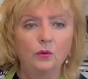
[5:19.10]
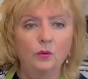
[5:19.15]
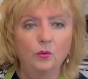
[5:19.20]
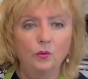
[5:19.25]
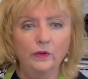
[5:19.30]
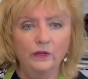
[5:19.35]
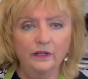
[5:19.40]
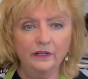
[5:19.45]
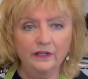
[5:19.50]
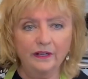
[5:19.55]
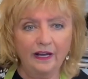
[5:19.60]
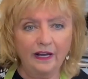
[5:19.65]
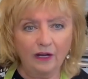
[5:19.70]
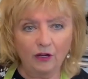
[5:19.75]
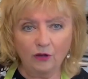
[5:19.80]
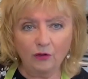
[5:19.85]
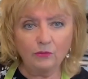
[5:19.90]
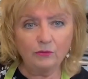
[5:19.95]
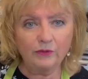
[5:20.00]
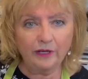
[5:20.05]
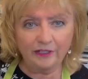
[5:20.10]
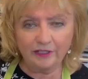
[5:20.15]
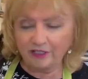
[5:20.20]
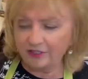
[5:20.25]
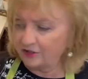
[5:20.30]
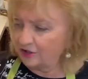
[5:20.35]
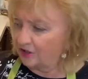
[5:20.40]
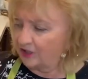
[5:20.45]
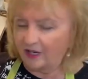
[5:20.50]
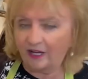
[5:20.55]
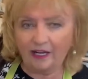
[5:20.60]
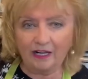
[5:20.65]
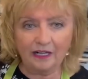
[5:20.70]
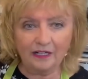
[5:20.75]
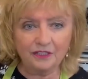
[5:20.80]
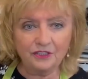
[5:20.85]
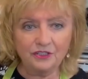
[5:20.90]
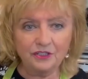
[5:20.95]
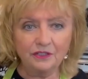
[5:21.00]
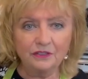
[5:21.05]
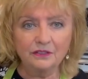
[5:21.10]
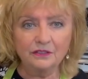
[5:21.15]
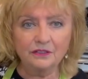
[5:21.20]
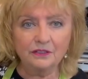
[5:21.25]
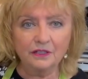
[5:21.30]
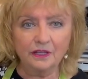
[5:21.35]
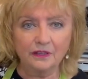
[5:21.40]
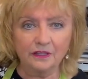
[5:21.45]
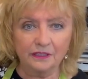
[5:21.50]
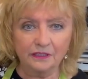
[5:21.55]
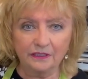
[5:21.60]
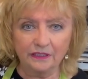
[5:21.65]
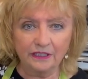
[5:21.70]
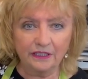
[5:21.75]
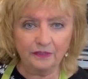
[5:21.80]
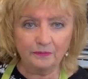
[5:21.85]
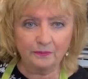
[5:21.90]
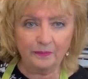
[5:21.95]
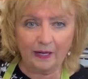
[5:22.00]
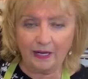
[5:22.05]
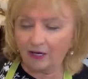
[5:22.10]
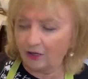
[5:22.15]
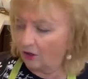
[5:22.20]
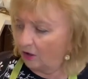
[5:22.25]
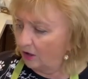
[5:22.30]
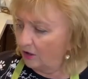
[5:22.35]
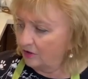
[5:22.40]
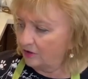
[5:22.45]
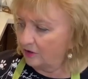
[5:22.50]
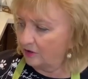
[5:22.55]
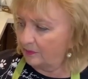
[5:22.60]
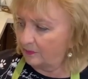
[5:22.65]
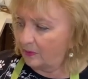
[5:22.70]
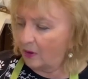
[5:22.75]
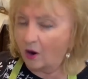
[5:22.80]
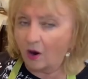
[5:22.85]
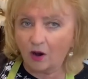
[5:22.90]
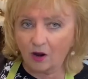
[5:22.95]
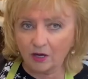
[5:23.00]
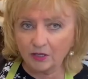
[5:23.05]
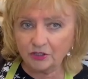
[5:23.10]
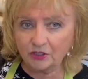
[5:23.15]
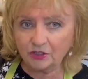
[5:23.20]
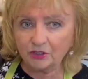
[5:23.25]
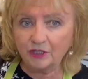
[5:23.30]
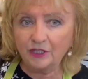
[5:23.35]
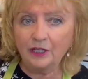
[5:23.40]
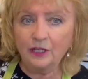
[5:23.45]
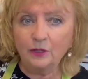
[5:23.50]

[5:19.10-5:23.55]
We're now ready to add the lid back onto the pot.